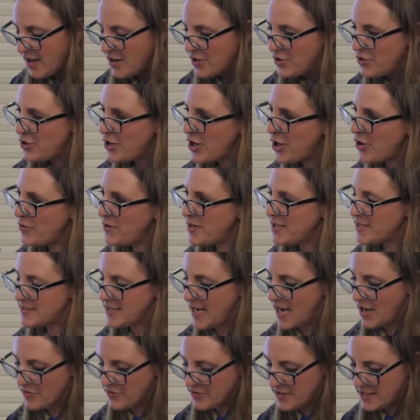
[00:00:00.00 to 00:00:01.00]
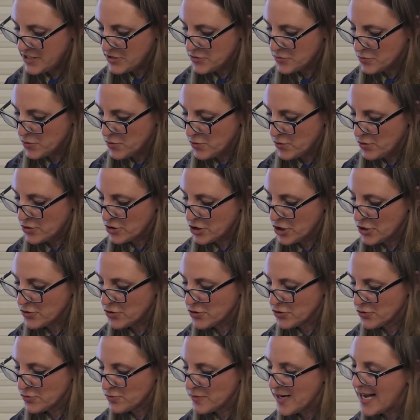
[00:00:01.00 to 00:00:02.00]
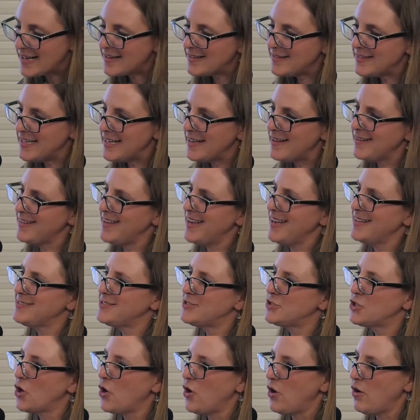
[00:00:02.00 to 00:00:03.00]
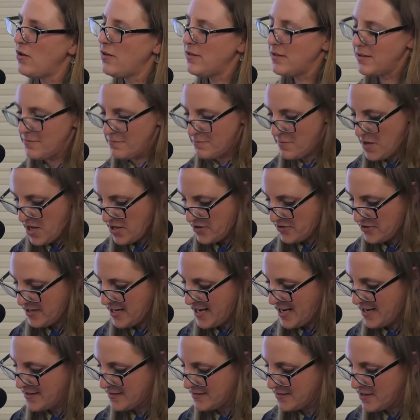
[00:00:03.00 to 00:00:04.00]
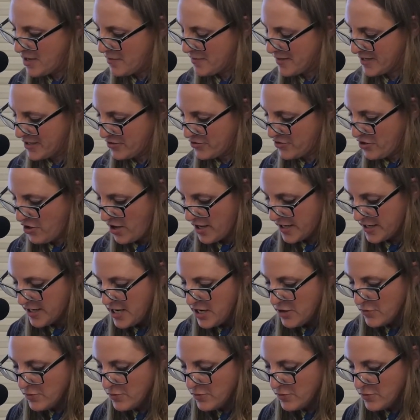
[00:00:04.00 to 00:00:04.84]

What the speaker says: Notice how these rules go directly against all modern economic thought,